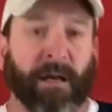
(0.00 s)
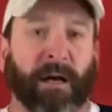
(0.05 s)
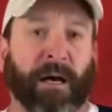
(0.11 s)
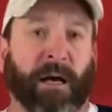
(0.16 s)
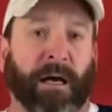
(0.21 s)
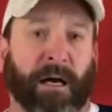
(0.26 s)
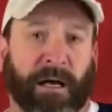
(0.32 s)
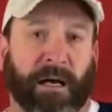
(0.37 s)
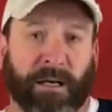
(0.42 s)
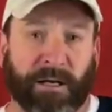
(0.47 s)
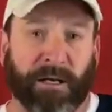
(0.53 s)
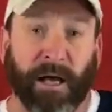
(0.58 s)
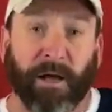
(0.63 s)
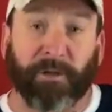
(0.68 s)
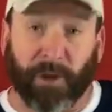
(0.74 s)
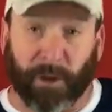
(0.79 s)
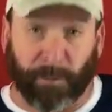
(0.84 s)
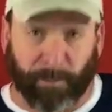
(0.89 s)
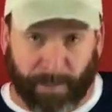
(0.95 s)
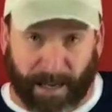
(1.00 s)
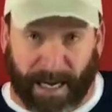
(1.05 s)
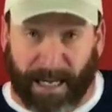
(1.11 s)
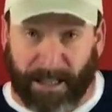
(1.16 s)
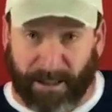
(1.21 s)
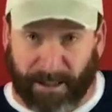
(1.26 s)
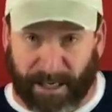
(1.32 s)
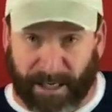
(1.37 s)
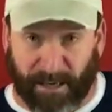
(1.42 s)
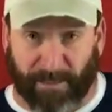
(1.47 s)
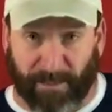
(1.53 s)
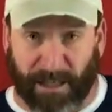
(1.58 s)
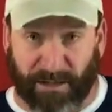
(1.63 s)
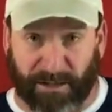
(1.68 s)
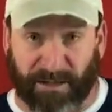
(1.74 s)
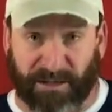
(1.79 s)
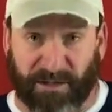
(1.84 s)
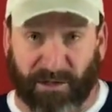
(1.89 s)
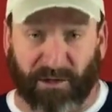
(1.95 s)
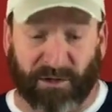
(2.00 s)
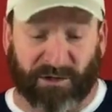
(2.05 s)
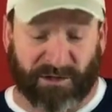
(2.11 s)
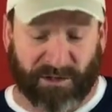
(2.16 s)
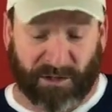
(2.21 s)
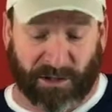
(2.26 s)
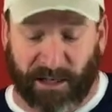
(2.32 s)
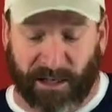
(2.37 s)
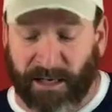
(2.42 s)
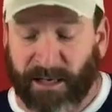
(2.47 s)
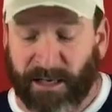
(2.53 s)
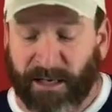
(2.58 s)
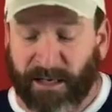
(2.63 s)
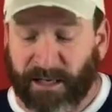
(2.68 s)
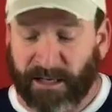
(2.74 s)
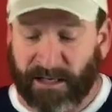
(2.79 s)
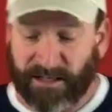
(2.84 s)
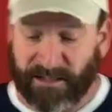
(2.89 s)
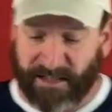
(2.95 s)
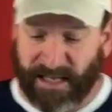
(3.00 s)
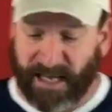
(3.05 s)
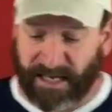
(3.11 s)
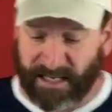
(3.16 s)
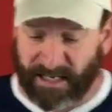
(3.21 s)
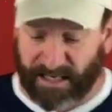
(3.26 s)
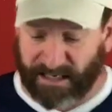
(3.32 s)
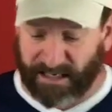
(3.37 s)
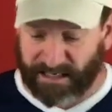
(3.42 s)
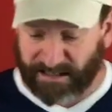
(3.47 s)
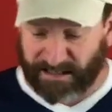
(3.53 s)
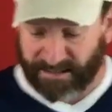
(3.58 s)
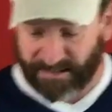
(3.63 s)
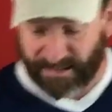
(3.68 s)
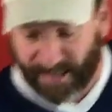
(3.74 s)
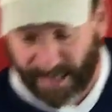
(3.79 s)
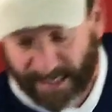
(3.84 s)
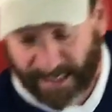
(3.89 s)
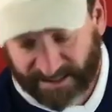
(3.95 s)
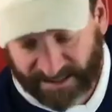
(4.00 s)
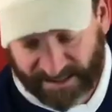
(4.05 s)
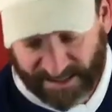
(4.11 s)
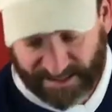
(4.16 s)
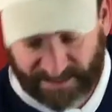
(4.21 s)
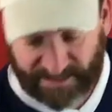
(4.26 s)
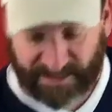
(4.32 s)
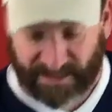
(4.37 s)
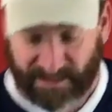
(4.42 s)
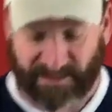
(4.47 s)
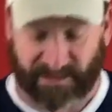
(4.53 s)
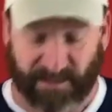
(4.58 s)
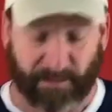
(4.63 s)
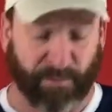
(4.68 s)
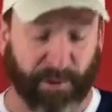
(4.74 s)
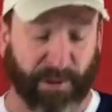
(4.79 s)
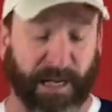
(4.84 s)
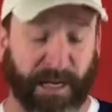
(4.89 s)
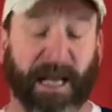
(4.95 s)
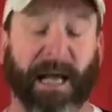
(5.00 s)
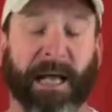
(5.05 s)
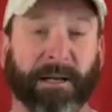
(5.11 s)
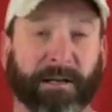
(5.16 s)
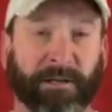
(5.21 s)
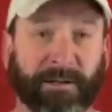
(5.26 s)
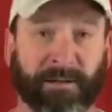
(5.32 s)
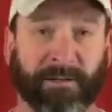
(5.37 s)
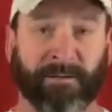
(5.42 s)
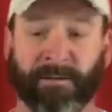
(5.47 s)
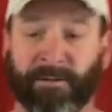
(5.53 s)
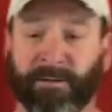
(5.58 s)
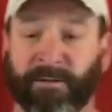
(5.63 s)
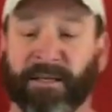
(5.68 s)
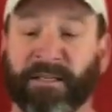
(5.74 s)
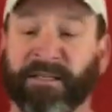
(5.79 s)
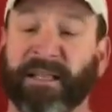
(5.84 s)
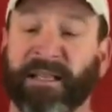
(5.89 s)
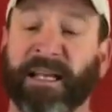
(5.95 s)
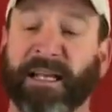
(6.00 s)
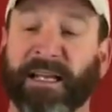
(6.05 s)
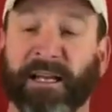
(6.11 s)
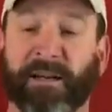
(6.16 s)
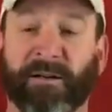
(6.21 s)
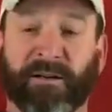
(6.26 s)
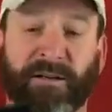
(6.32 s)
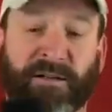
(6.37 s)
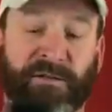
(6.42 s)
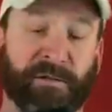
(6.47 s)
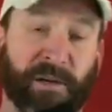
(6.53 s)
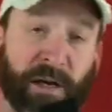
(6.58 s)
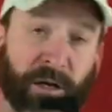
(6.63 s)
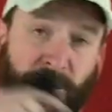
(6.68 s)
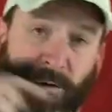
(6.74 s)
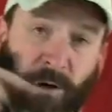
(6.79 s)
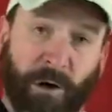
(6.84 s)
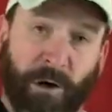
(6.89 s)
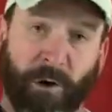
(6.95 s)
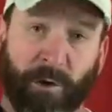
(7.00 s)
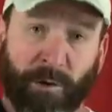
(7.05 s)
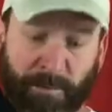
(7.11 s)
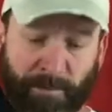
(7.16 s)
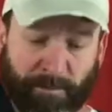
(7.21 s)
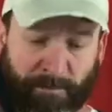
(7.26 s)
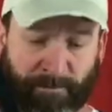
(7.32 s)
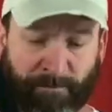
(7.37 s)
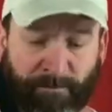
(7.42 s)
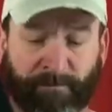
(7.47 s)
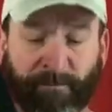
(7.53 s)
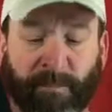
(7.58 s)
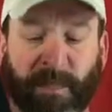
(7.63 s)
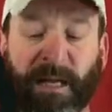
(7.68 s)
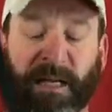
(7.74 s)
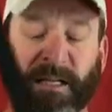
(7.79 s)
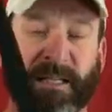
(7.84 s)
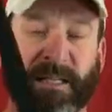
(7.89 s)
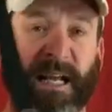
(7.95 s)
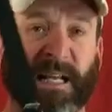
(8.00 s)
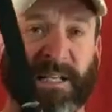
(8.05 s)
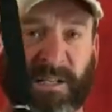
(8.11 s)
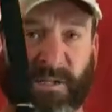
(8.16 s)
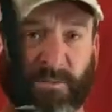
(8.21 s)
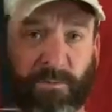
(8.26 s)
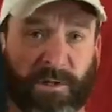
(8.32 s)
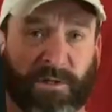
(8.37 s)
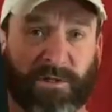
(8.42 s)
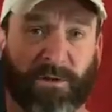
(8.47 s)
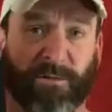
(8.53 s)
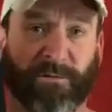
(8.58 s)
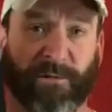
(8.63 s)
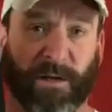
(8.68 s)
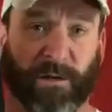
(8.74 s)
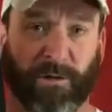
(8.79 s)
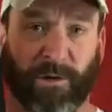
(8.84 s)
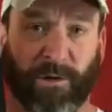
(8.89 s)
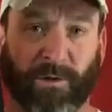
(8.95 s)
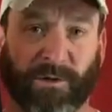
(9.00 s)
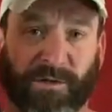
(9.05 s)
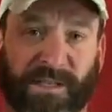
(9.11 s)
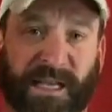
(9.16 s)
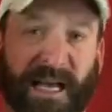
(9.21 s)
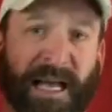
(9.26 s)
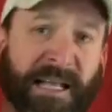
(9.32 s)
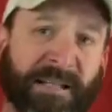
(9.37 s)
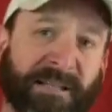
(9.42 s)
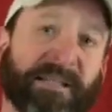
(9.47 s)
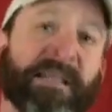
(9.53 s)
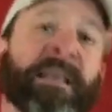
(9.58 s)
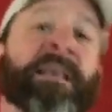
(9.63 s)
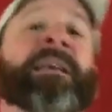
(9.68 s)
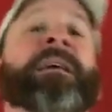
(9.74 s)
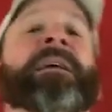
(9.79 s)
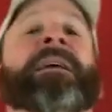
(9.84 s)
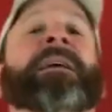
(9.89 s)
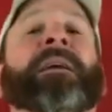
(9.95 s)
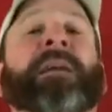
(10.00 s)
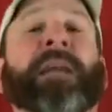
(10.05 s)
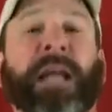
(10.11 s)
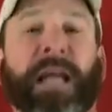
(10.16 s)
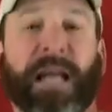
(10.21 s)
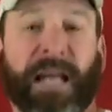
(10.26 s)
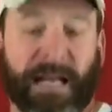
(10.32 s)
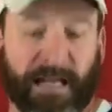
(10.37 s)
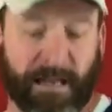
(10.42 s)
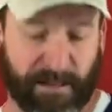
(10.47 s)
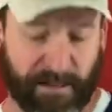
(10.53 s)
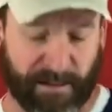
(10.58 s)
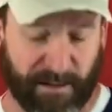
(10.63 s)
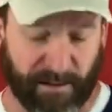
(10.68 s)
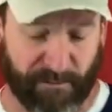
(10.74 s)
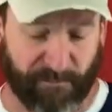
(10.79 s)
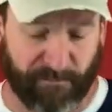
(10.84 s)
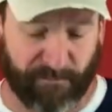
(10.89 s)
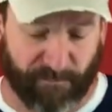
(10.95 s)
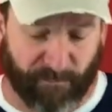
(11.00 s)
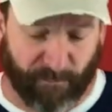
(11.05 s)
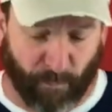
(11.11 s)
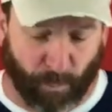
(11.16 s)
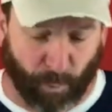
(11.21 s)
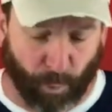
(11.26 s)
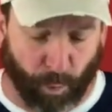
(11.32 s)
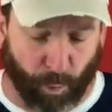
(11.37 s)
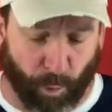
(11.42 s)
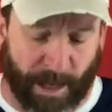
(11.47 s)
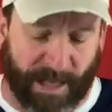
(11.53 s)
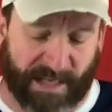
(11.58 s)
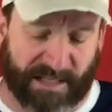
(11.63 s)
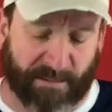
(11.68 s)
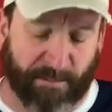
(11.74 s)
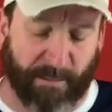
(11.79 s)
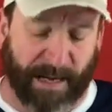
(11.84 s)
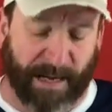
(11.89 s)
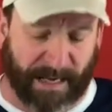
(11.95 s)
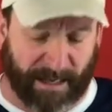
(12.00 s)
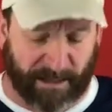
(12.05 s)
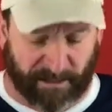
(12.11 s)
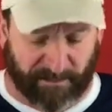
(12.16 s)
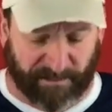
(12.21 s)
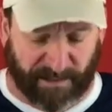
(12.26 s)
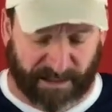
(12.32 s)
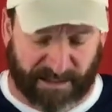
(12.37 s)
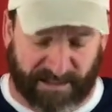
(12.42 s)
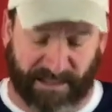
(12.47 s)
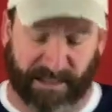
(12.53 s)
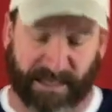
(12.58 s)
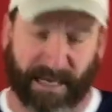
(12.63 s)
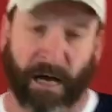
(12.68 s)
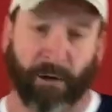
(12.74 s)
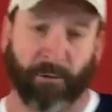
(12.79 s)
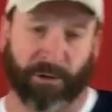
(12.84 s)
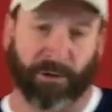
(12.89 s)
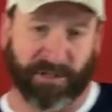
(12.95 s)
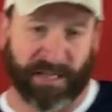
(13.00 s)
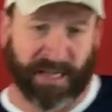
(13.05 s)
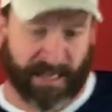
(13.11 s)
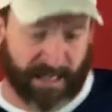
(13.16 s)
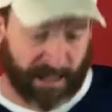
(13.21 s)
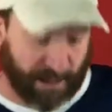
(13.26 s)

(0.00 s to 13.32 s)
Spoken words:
Another bad thing about this holster is that it is not the easiest to put on. This thing here is Velcro. It attaches with 2 Velcro sides, and the waistband of this, and now we'll take